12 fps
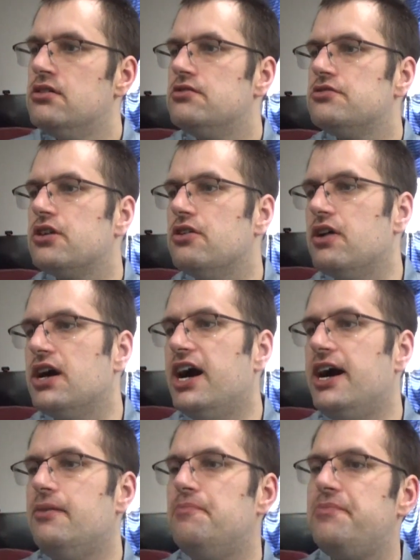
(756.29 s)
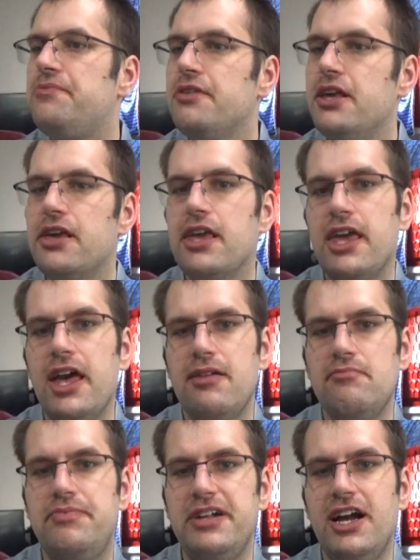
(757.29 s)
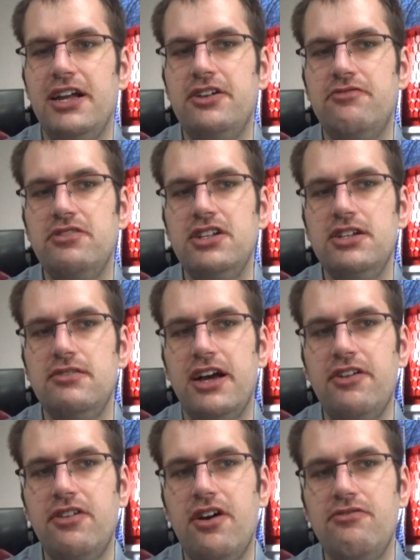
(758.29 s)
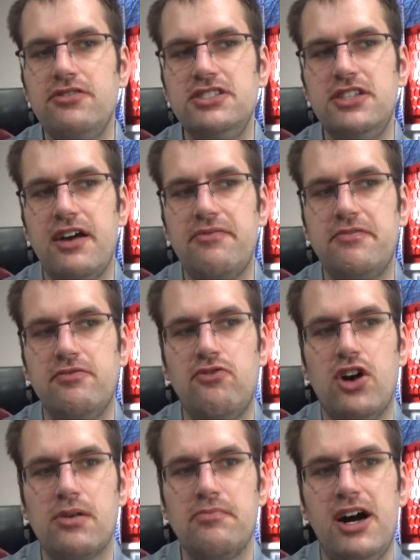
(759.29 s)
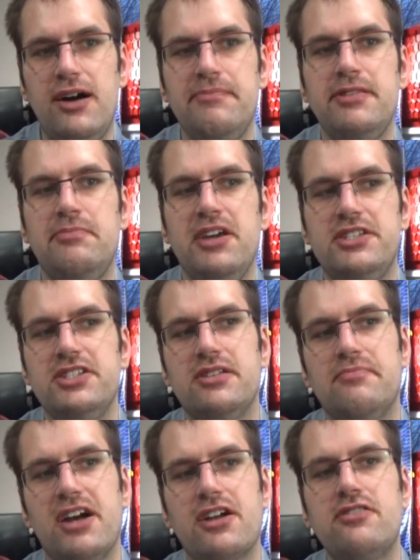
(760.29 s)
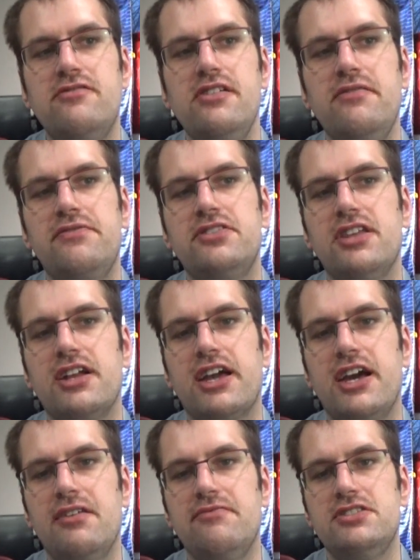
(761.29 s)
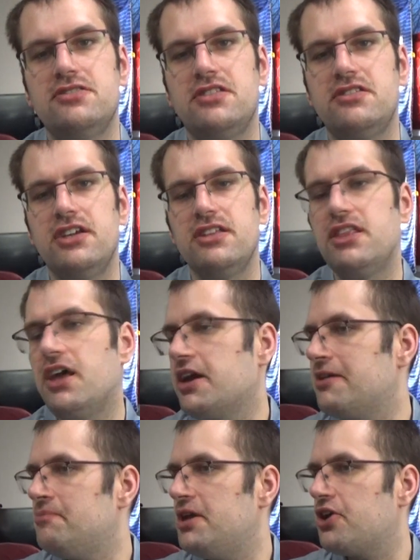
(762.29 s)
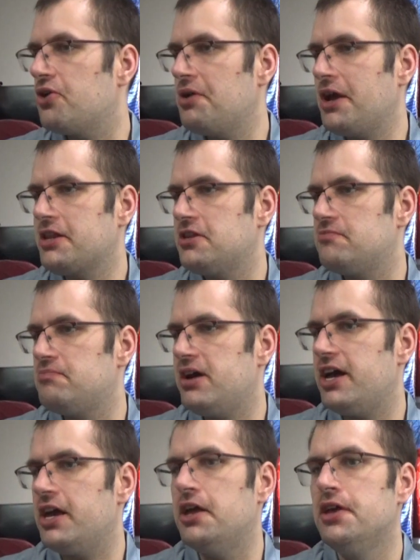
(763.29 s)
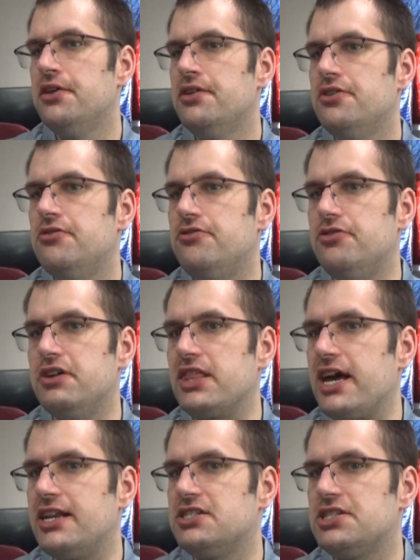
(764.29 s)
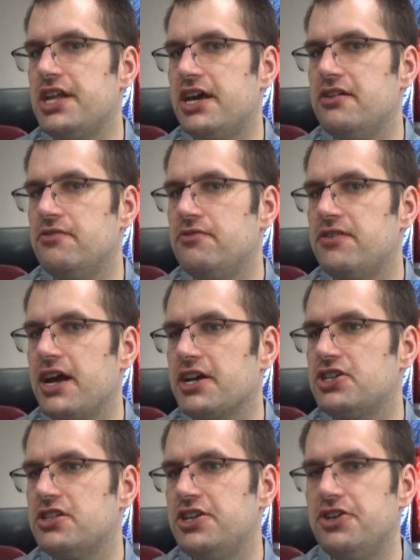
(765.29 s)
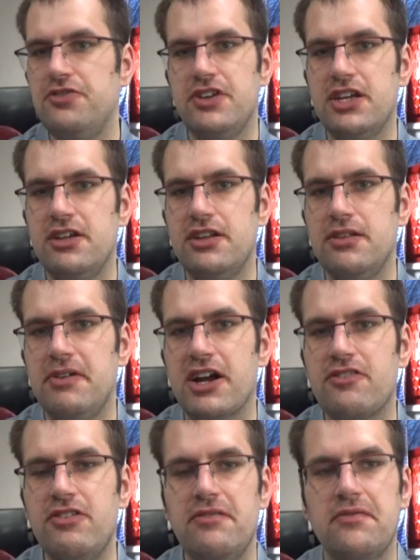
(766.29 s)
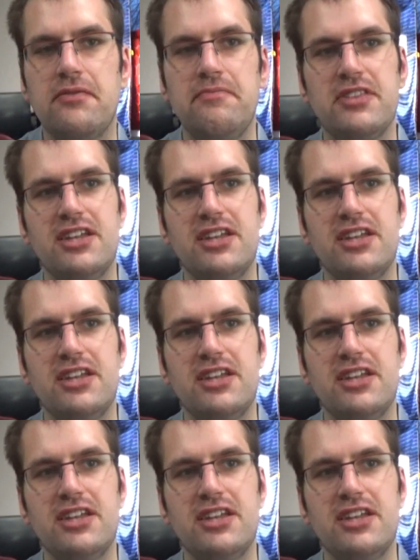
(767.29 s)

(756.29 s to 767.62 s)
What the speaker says: So yeah, but I don't always have to warm up the pizza in the microwave, so that kind of is a thing that can be corrected by doing that instead of actually doing it in the microwave.